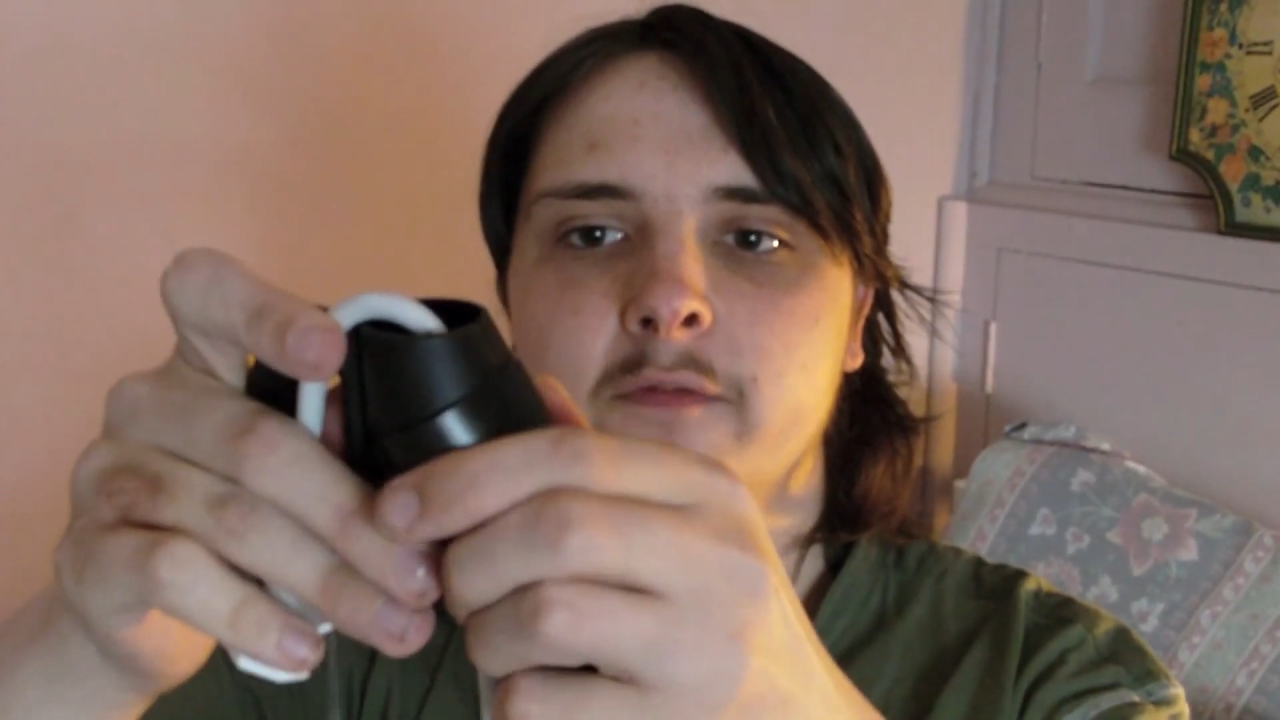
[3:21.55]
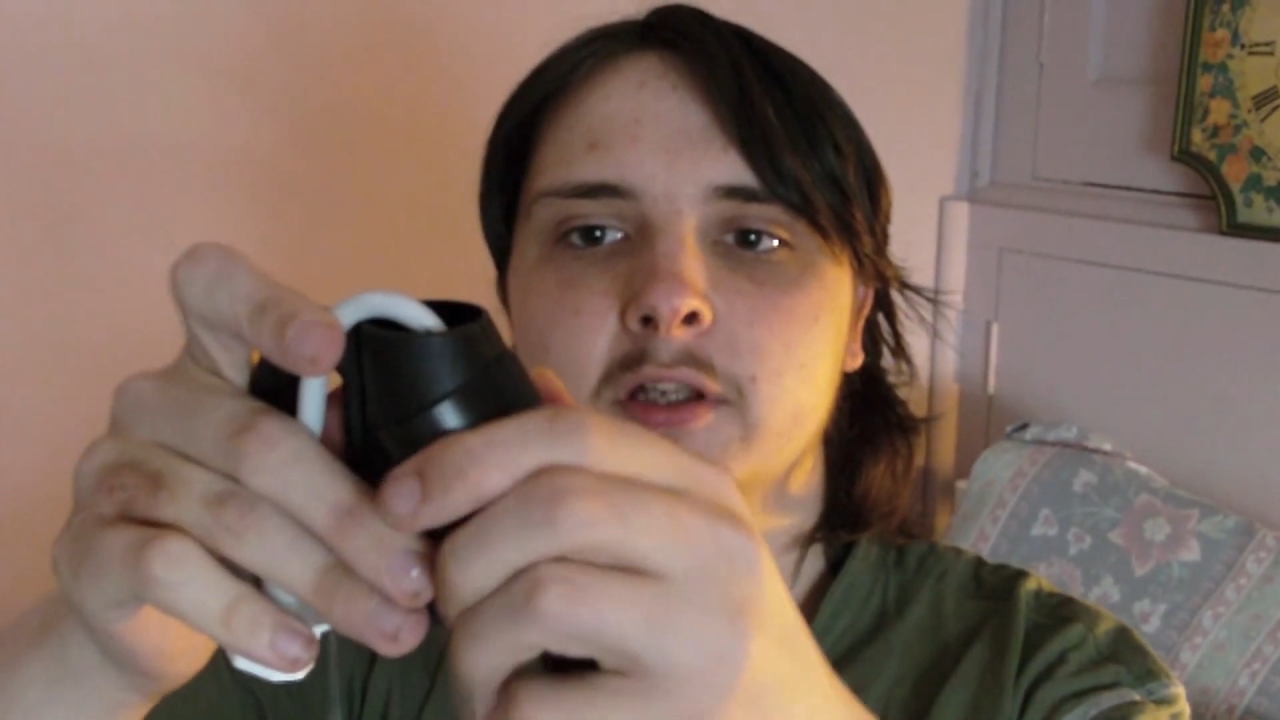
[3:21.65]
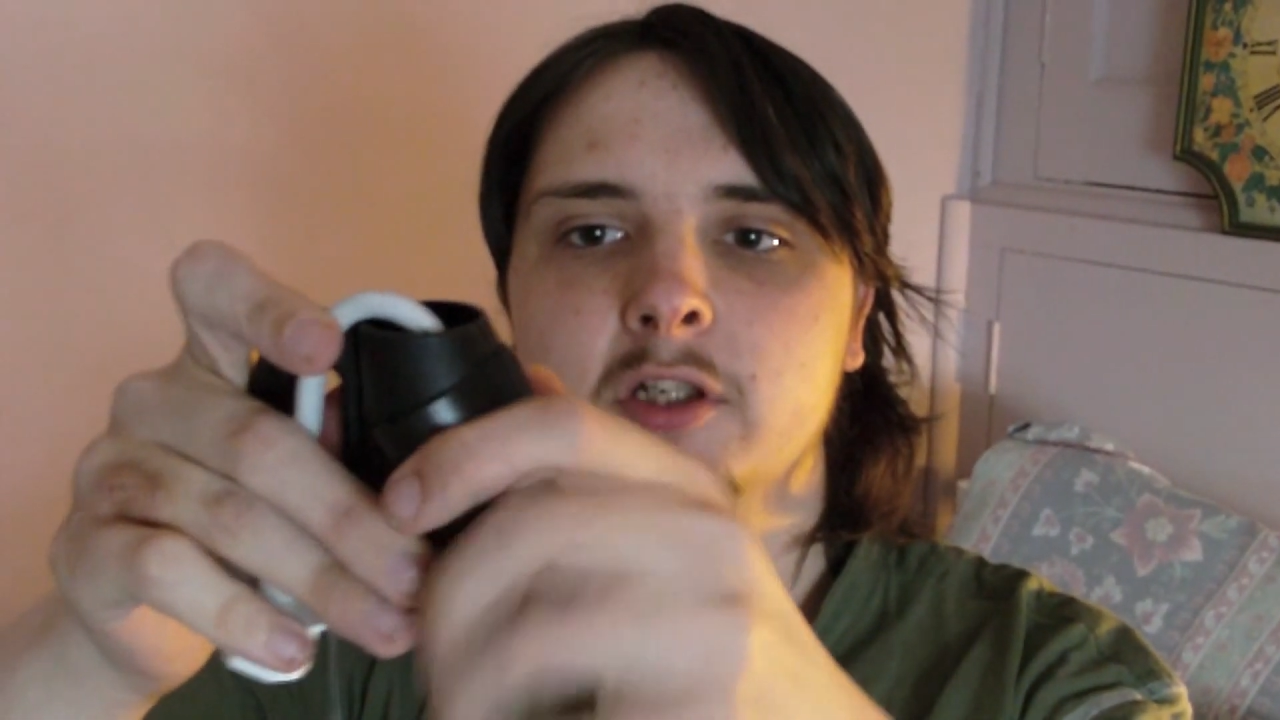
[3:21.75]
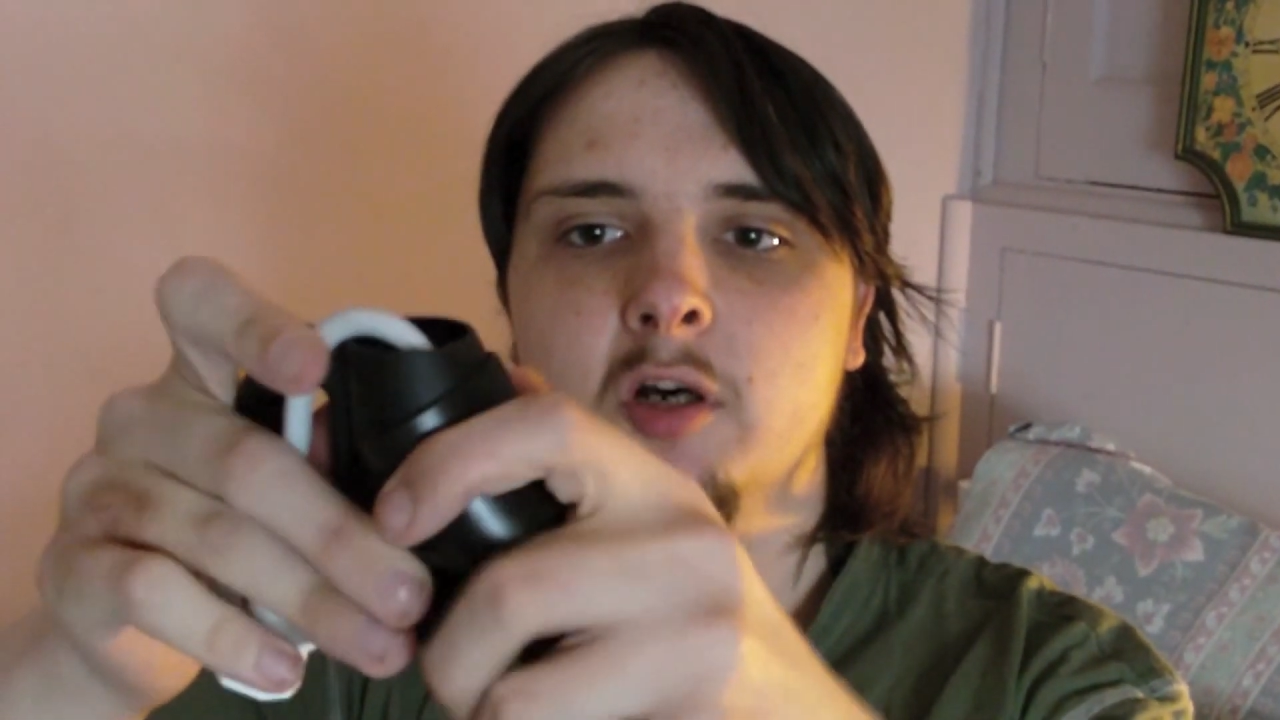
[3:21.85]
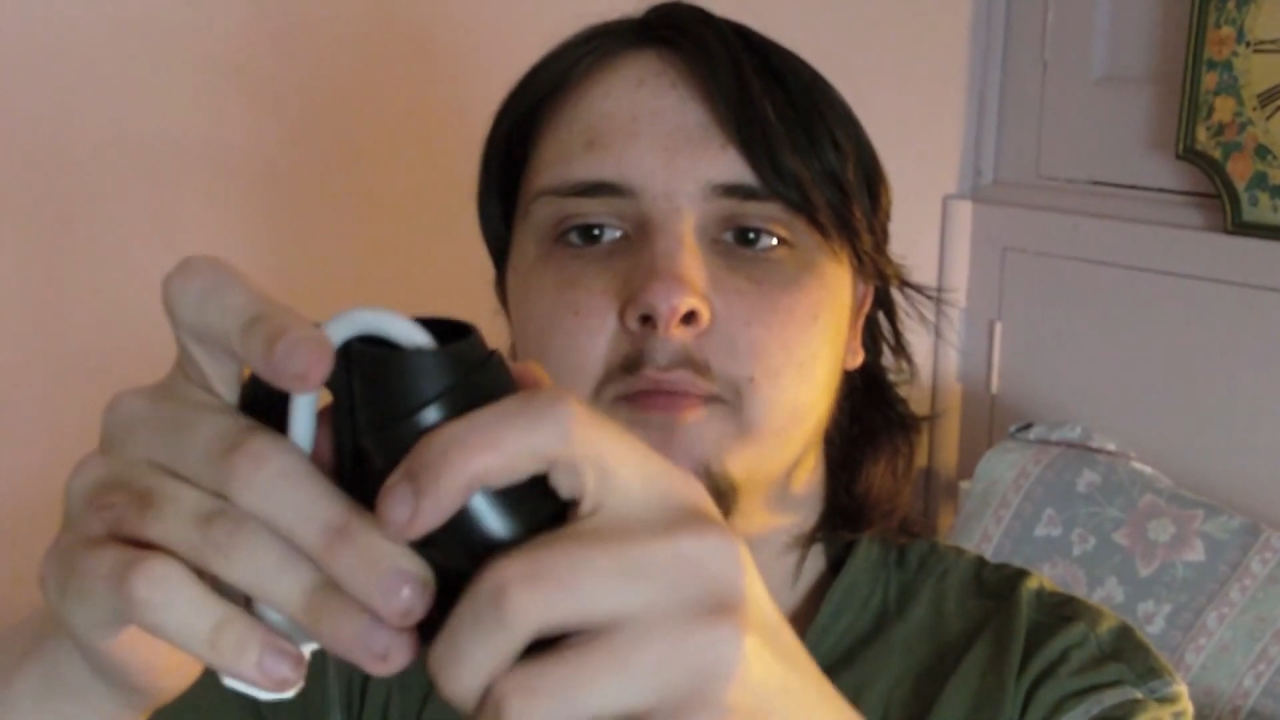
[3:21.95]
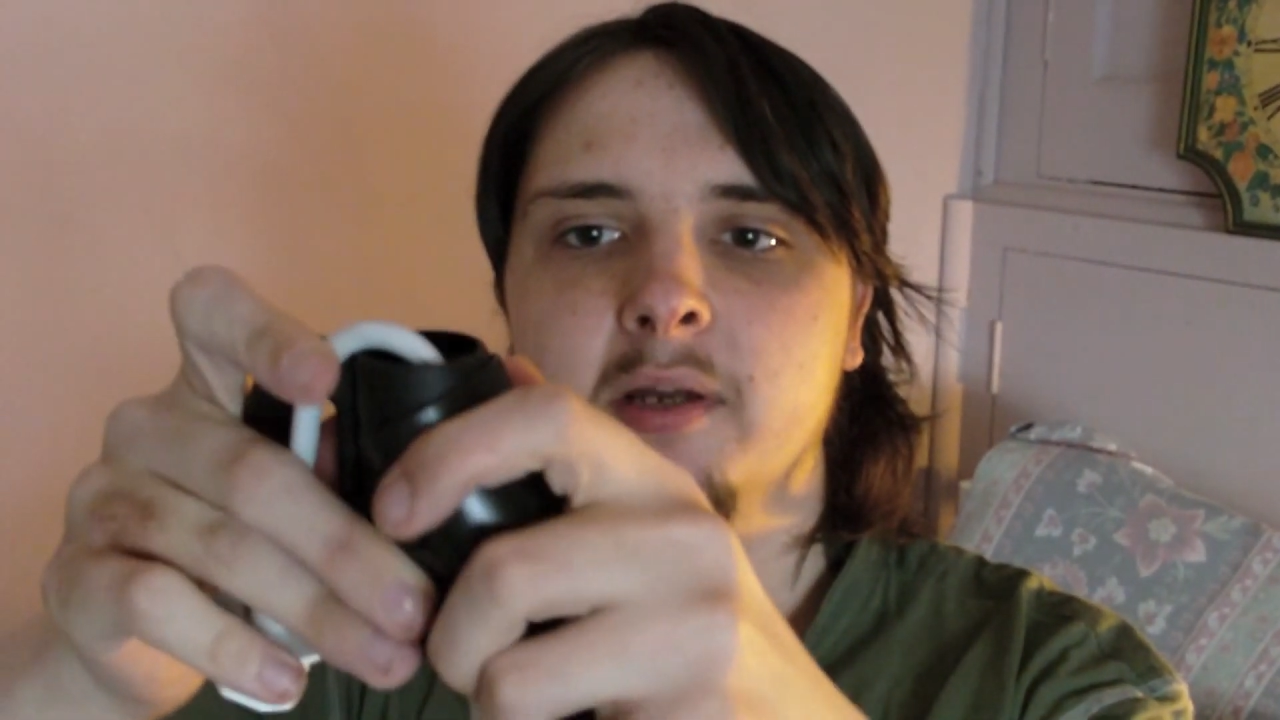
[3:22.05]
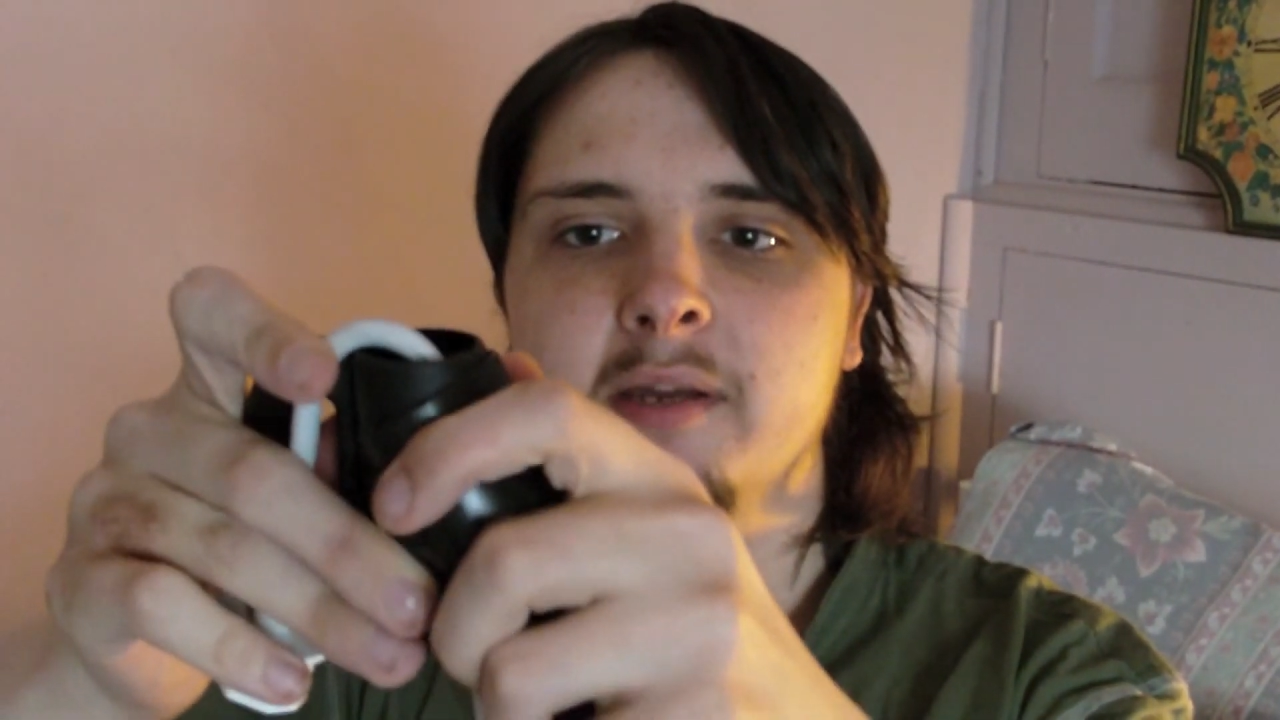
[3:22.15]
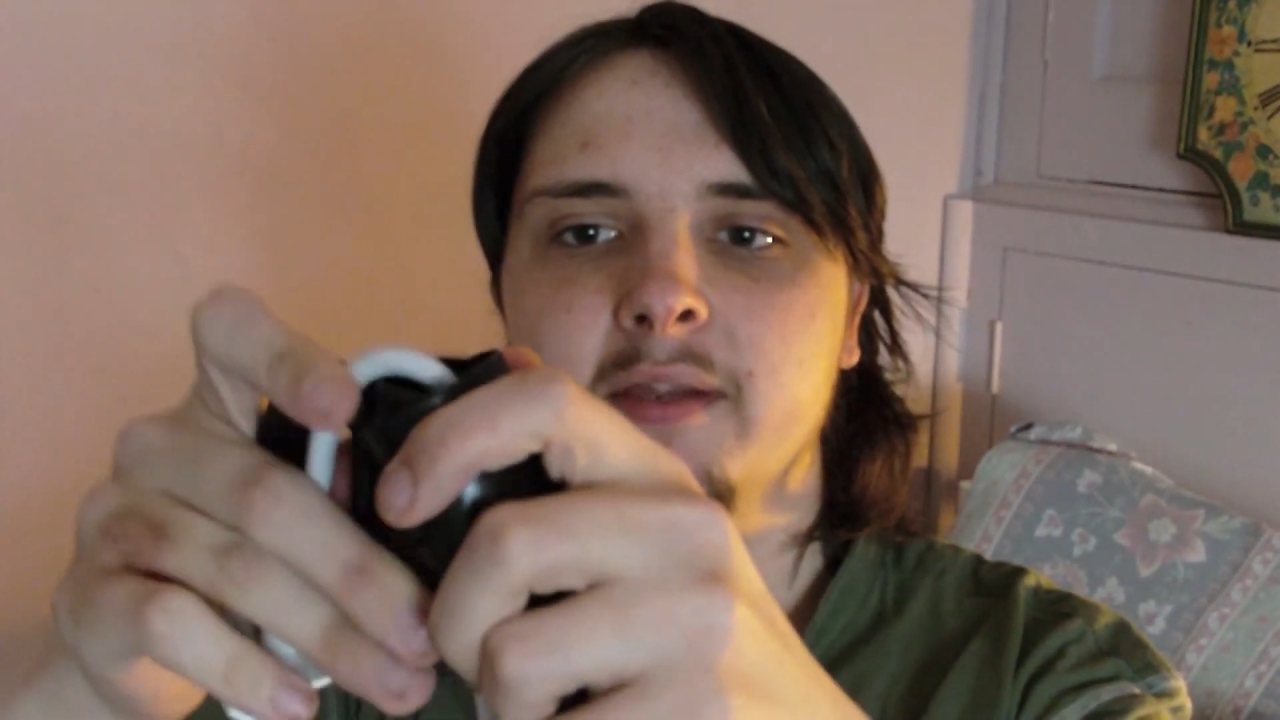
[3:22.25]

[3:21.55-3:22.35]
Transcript: the top like